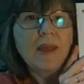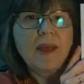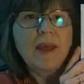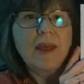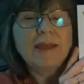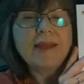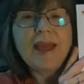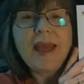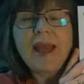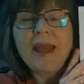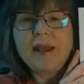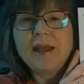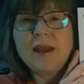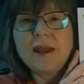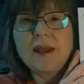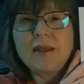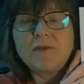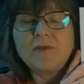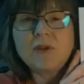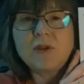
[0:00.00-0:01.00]
again,
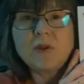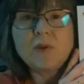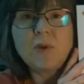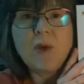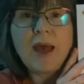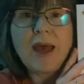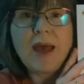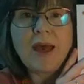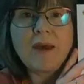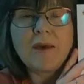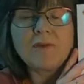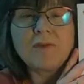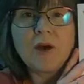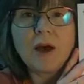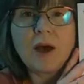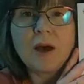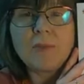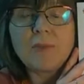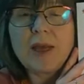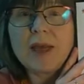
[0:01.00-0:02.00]
if you have
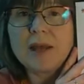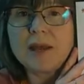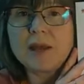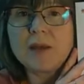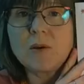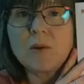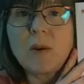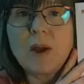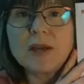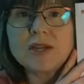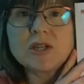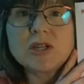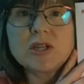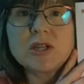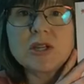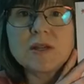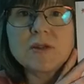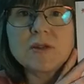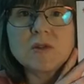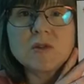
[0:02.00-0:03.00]
um, any
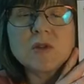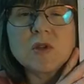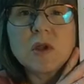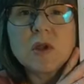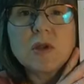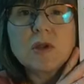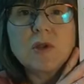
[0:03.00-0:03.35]
questions,